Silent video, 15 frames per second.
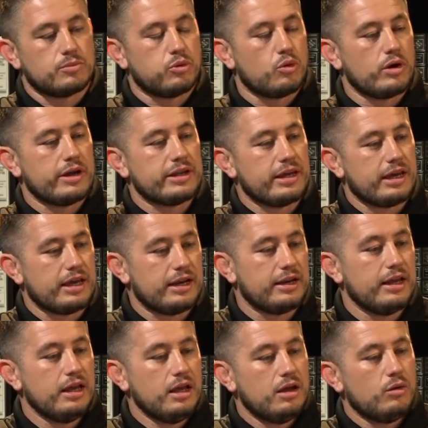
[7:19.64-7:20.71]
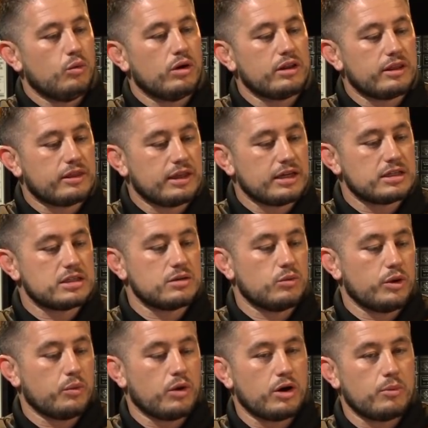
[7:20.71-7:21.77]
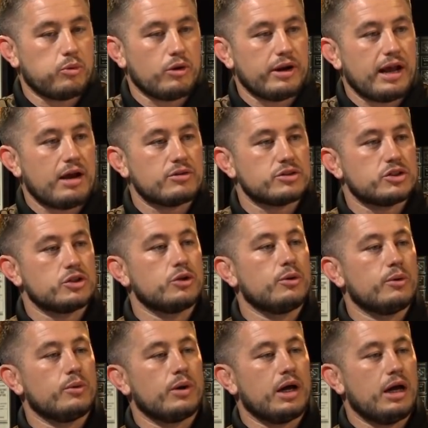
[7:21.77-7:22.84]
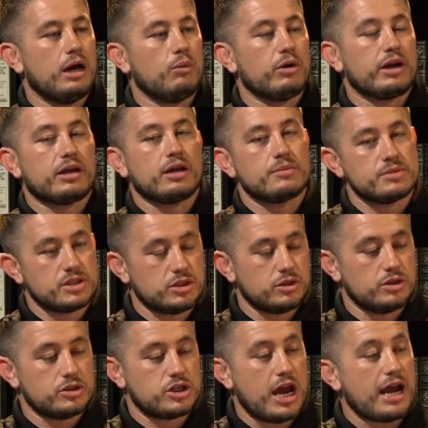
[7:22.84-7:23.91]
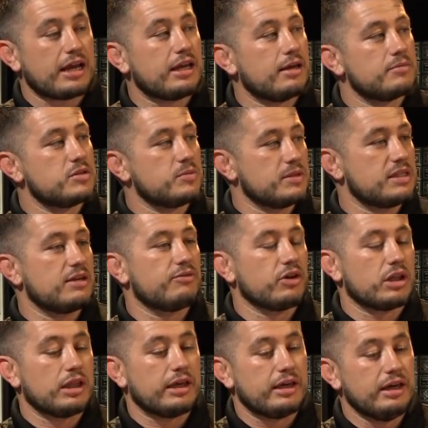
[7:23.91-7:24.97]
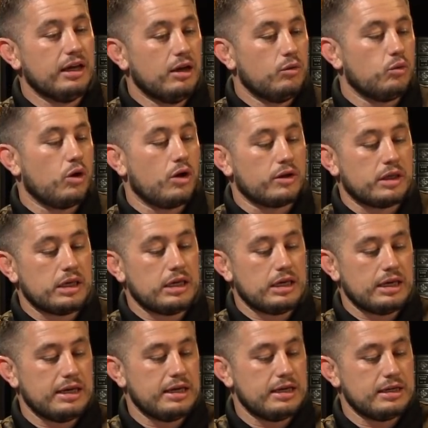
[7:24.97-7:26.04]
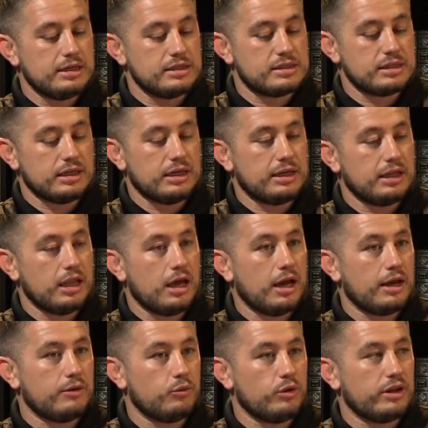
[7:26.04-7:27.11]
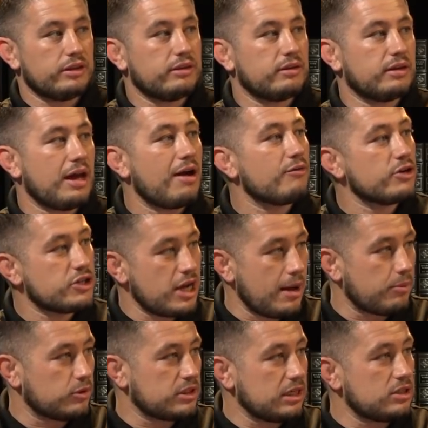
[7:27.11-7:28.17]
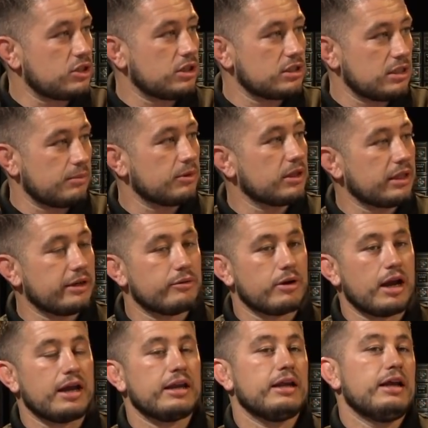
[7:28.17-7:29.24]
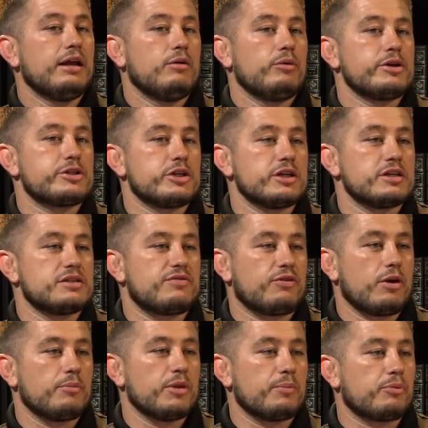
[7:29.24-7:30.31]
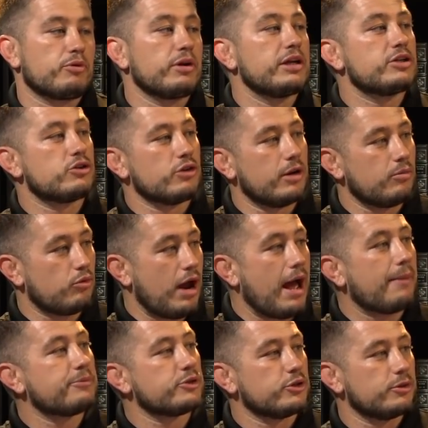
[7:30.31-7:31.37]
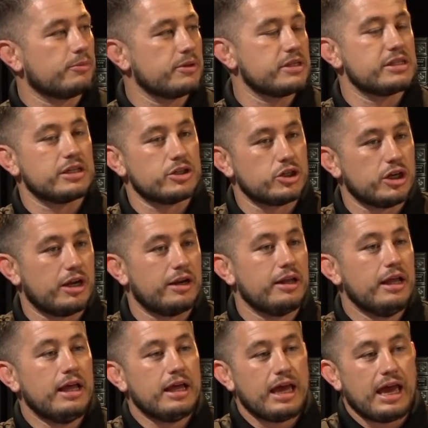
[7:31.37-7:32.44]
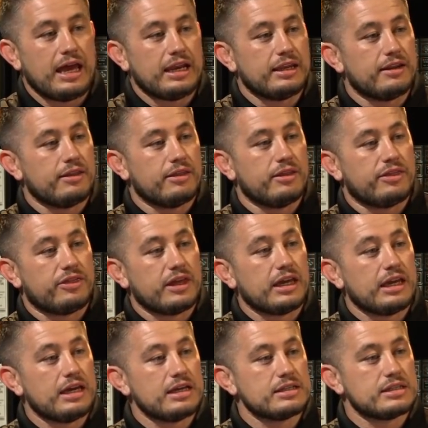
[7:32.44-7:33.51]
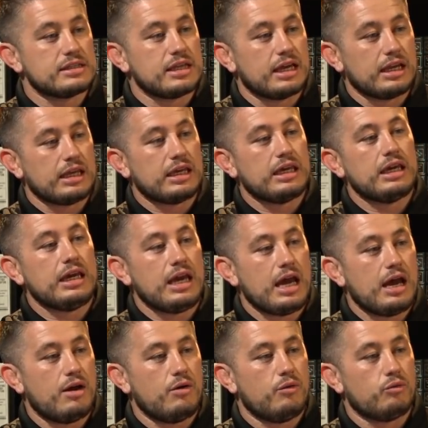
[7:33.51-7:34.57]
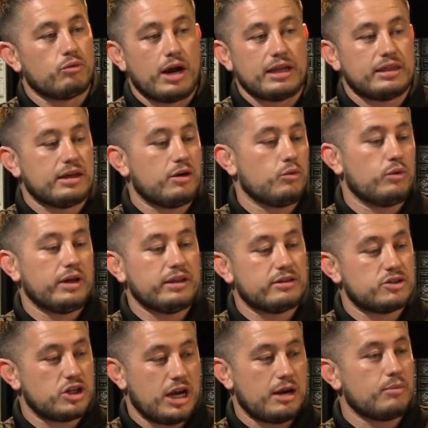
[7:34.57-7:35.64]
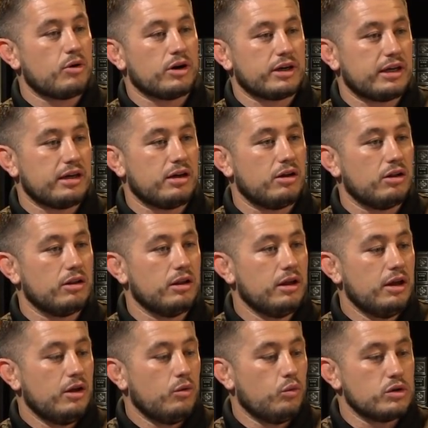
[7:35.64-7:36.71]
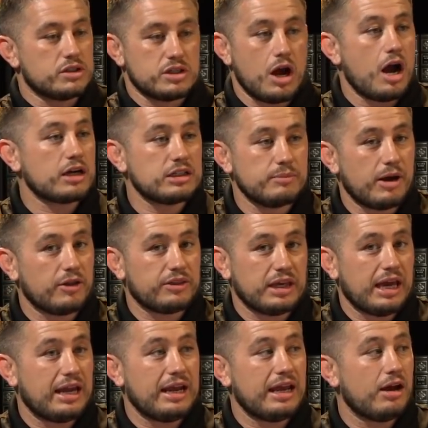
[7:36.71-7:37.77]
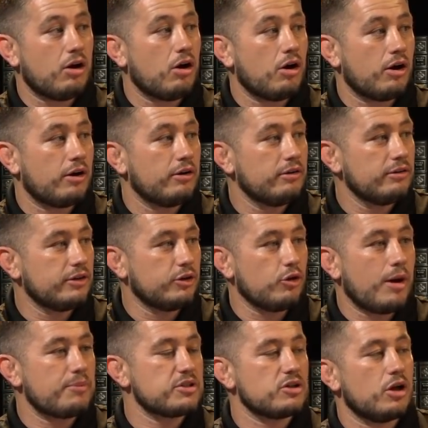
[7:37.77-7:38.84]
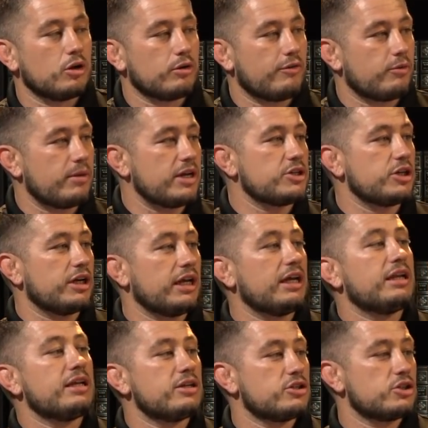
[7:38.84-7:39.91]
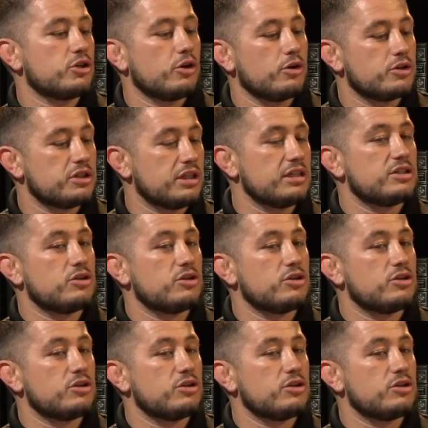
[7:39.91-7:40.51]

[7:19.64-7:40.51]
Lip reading: point. And one of the things we wanted to point out too, when it comes to Jack Hibbs specifically, while he is in line with Calvary Chapel teaching typically, right, which is from the pre-trib rapture position. And the thing is that he, right there with Jan Markell, was talked about the NAR, the New Apostolic Reformation, in his church, these